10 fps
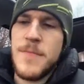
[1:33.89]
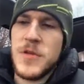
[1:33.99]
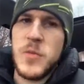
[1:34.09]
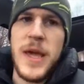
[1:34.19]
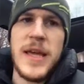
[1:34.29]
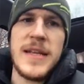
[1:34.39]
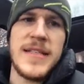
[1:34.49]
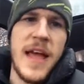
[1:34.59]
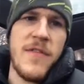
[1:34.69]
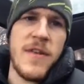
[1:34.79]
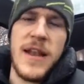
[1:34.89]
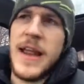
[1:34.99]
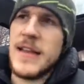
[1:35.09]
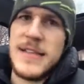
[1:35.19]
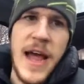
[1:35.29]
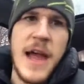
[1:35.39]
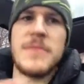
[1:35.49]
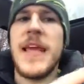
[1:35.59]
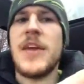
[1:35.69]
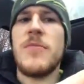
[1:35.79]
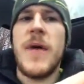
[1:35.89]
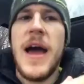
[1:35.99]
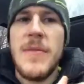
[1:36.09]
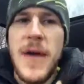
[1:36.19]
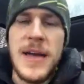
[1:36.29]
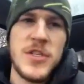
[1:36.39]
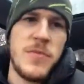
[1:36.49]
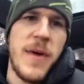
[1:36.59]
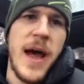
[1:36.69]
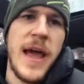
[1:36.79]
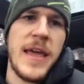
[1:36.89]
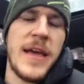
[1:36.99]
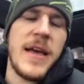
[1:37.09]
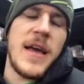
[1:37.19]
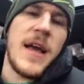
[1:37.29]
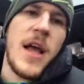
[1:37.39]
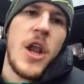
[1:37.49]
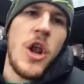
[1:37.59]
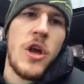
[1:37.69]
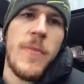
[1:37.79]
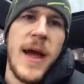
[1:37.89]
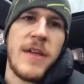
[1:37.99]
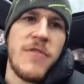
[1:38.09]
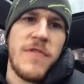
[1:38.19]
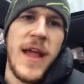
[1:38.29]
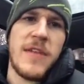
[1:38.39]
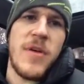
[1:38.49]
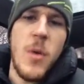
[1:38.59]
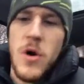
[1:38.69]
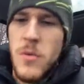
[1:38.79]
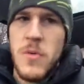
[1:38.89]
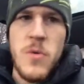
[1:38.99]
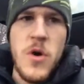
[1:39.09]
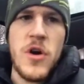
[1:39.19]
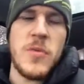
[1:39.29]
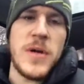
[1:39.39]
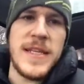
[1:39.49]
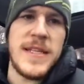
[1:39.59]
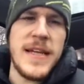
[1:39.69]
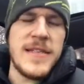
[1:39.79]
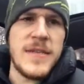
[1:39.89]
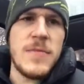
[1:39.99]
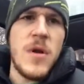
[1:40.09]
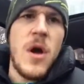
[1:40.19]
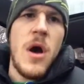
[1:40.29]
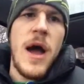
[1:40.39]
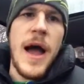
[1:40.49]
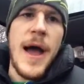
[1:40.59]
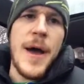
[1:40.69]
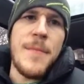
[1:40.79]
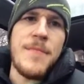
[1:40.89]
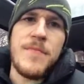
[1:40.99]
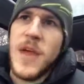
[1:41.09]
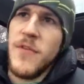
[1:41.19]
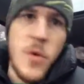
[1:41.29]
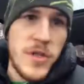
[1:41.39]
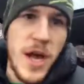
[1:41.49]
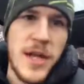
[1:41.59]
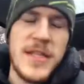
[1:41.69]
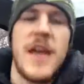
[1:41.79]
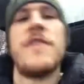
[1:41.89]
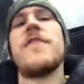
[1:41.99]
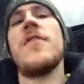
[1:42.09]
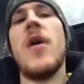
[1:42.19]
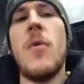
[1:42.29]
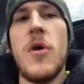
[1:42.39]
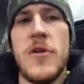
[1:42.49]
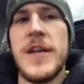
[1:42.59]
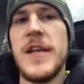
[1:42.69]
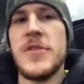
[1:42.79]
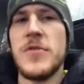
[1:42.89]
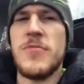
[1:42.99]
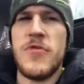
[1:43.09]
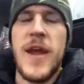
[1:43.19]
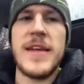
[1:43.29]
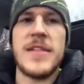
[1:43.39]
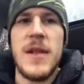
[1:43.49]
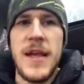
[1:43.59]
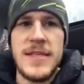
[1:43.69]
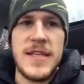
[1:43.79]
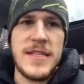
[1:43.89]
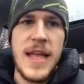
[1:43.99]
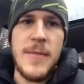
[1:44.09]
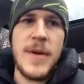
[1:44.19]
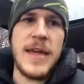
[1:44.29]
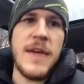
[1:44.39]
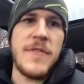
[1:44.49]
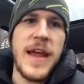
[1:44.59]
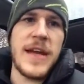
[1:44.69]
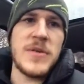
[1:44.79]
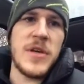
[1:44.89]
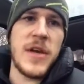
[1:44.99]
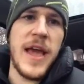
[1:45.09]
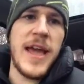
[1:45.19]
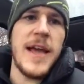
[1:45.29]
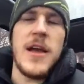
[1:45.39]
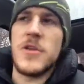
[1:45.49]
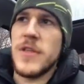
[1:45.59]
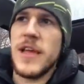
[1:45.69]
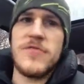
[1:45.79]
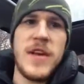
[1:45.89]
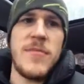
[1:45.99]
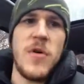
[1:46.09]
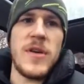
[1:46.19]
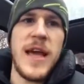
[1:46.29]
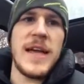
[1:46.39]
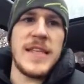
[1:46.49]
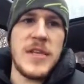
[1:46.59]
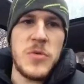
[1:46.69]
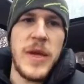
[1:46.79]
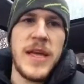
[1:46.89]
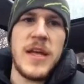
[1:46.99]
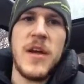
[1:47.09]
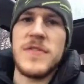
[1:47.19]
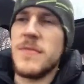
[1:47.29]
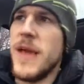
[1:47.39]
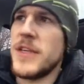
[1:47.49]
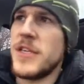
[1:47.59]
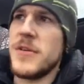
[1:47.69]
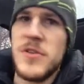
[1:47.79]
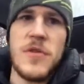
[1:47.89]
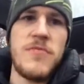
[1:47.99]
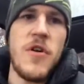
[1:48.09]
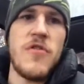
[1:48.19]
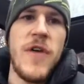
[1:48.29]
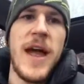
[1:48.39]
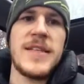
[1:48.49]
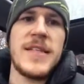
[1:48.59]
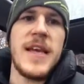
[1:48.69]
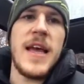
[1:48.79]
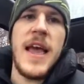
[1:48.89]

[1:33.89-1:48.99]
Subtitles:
this week, is there letting time take you by, pass you by, look back and reflect, right, what worked, what didn't, have I worked hard enough, and what do I need to do to progress, to like to step my game for next week, okay, so that's really important, guys, each week, you obviously measure your sort of progress,